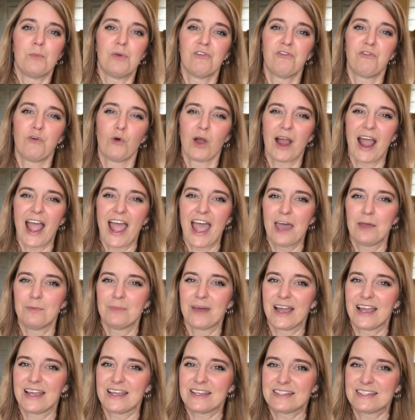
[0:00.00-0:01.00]
Before I had
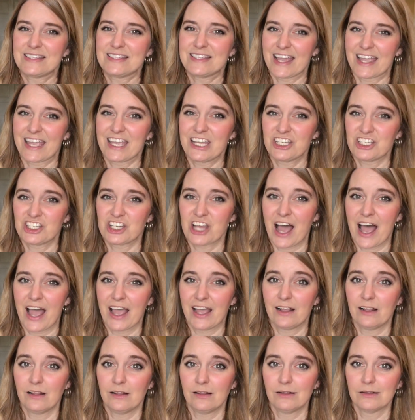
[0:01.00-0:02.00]
my second
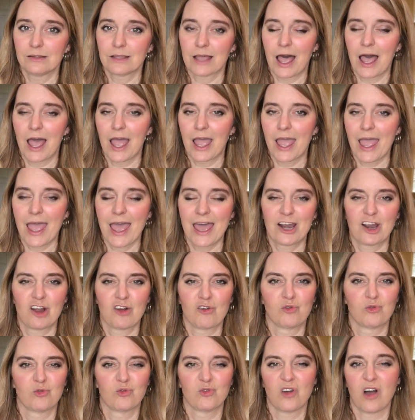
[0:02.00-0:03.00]
child, I had a
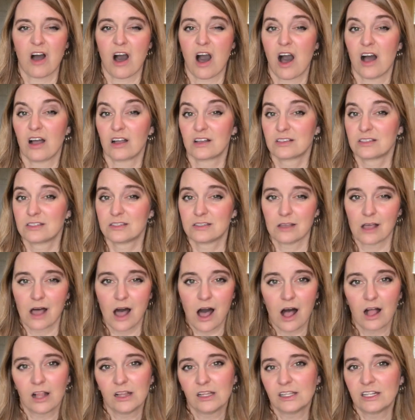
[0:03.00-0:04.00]
rock
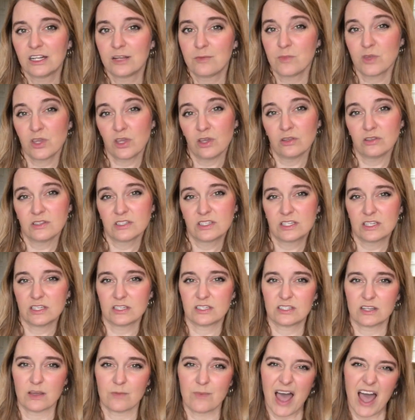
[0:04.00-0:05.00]
solid immune
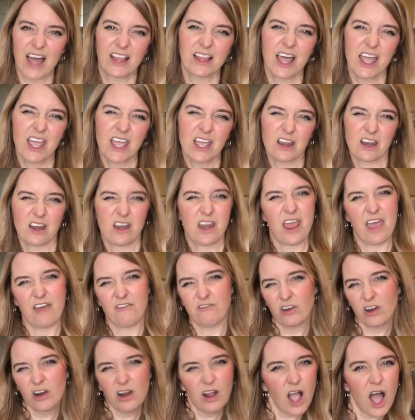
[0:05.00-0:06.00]
system. I like
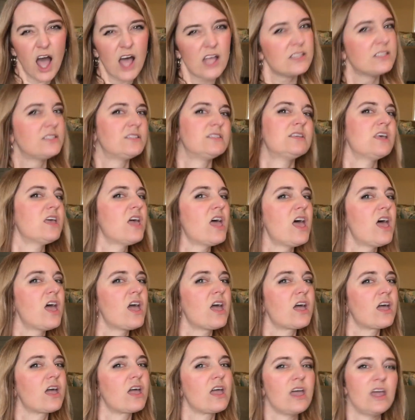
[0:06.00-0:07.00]
never got
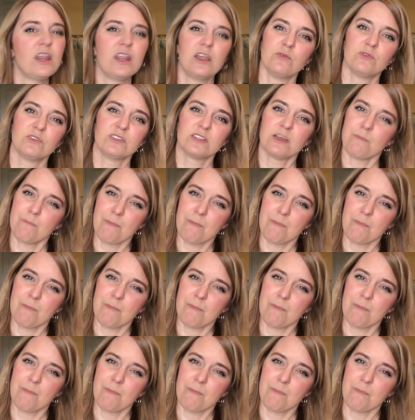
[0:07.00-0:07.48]
sick and it was